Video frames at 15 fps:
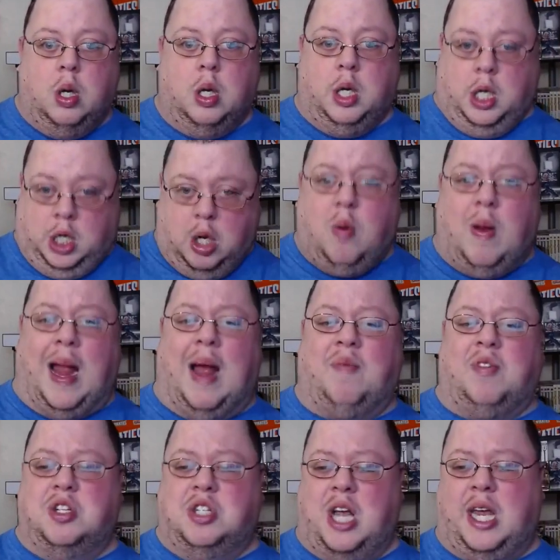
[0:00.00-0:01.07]
You have
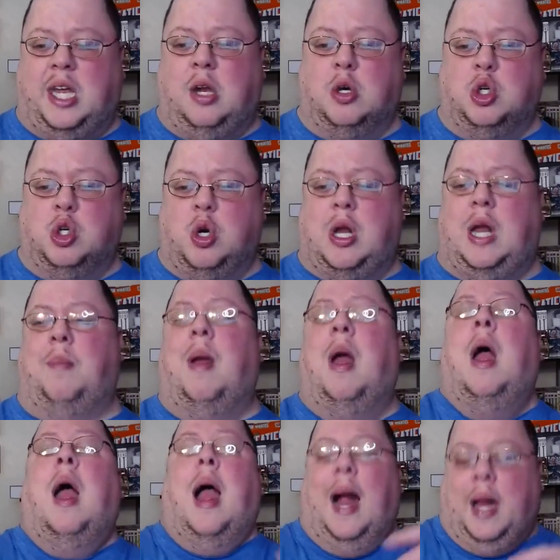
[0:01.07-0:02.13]
to take your dream
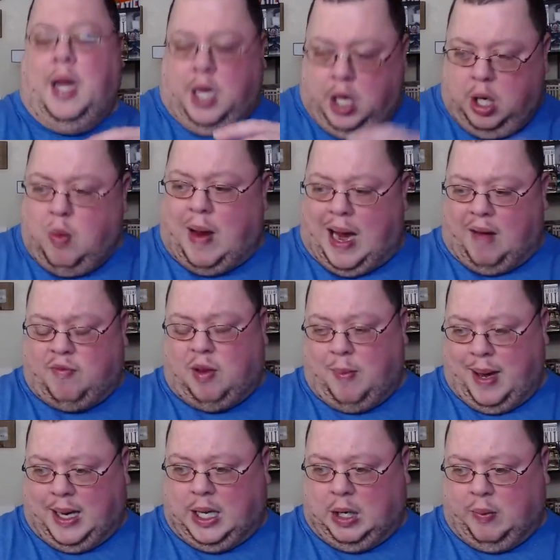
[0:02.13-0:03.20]
and you have to
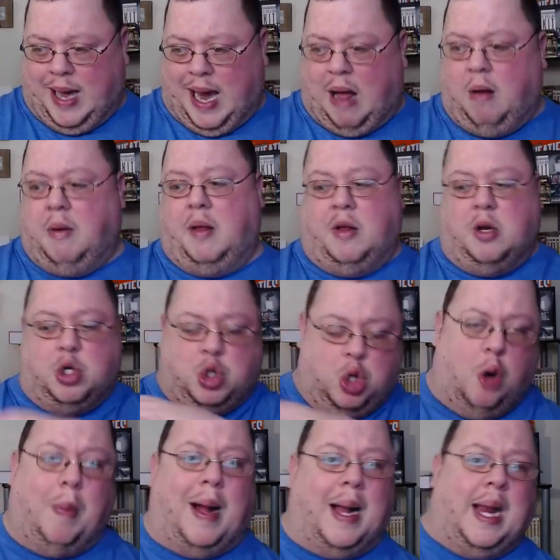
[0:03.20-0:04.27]
make it a reality. There's
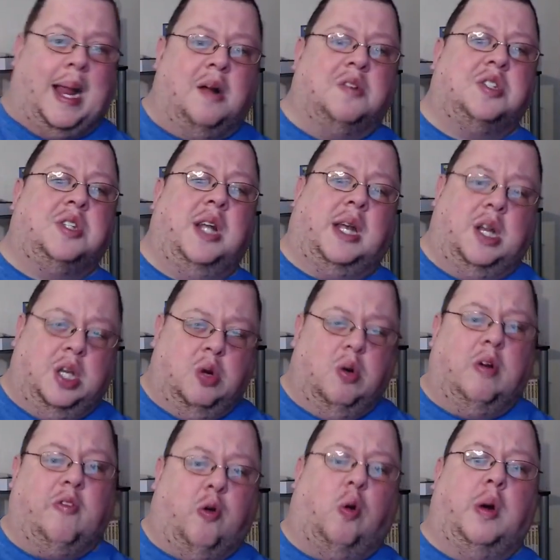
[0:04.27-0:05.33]
nobody else that can do
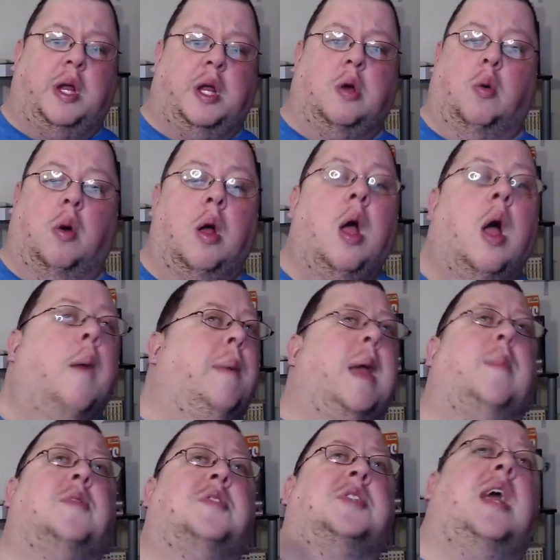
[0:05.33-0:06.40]
it for you.
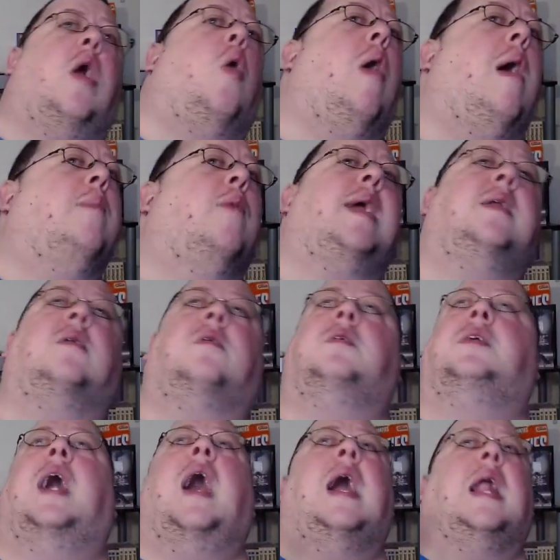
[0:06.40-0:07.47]
People say, oh, I'm waiting on
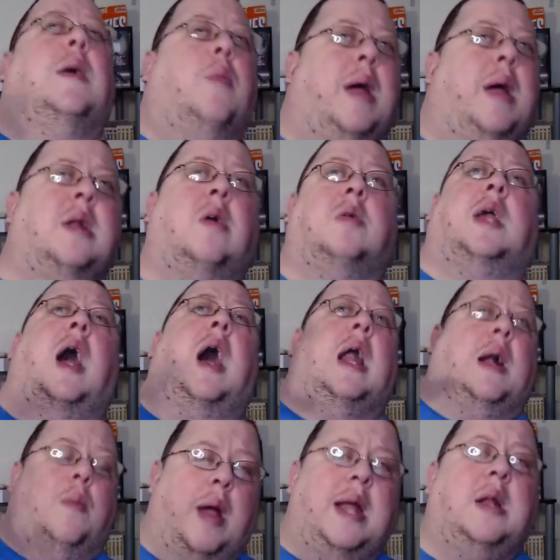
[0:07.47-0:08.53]
God. I'm waiting on God.
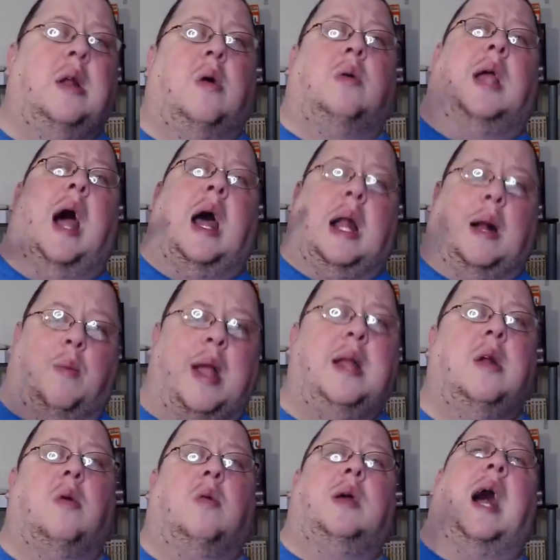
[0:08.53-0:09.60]
I'm waiting on God. I'm
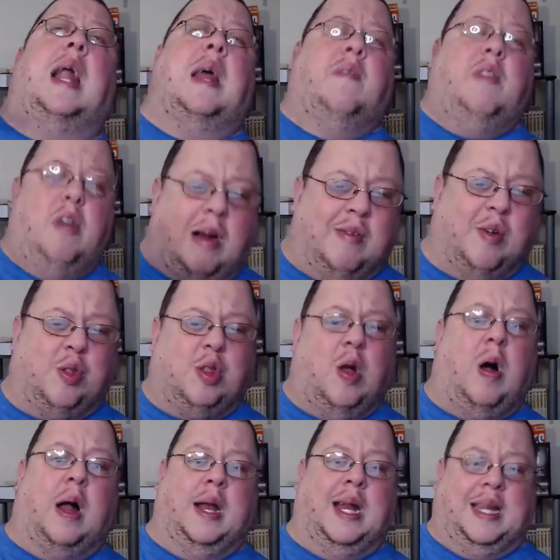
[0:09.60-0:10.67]
waiting on God. Have you ever
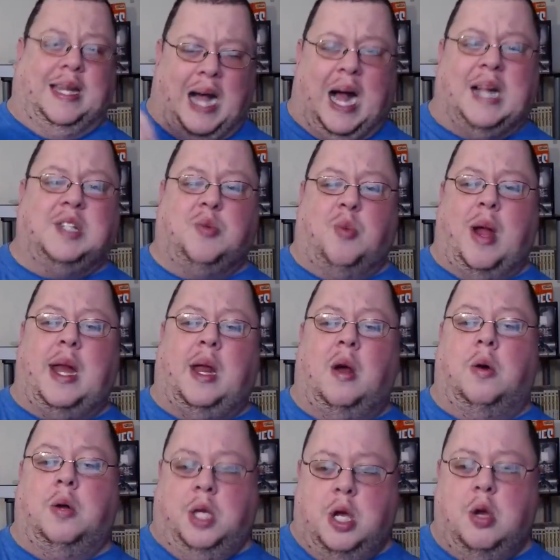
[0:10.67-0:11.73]
thought that God's waiting
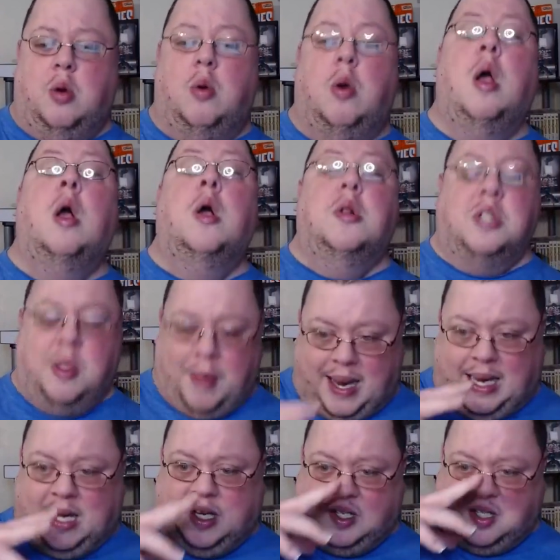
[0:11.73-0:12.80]
on you to
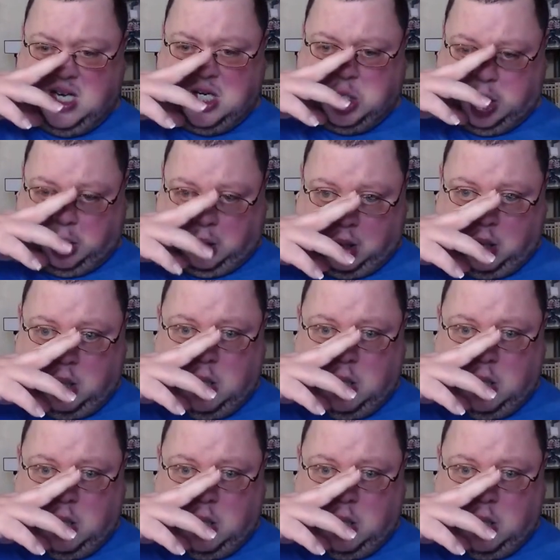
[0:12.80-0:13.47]
make a decision?